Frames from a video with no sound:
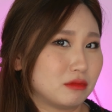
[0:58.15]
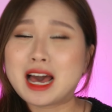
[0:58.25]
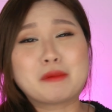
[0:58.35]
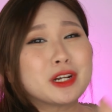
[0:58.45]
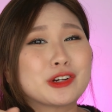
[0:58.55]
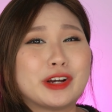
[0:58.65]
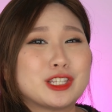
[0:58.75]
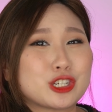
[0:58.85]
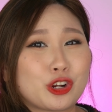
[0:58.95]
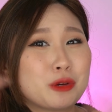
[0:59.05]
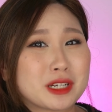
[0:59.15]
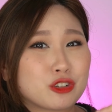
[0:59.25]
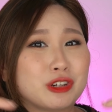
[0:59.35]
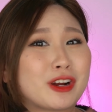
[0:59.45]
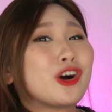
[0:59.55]
I'm gonna go ahead to show you my
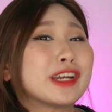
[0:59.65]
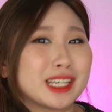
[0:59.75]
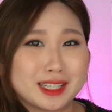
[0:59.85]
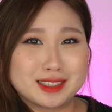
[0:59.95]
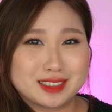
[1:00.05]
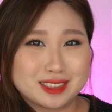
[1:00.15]
screen recording here.